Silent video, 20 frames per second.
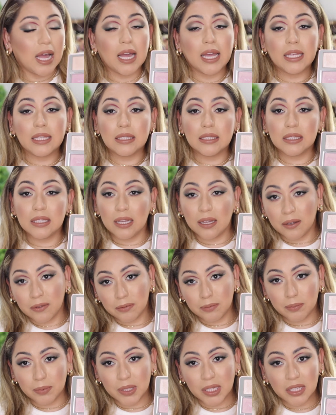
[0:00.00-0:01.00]
I
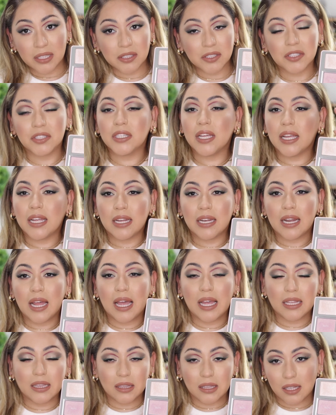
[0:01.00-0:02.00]
love blush and
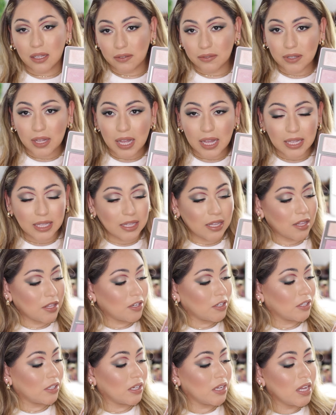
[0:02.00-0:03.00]
I love
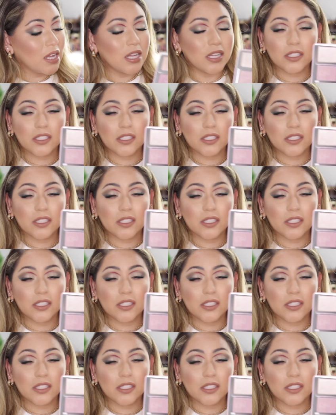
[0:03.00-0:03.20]
highlighter,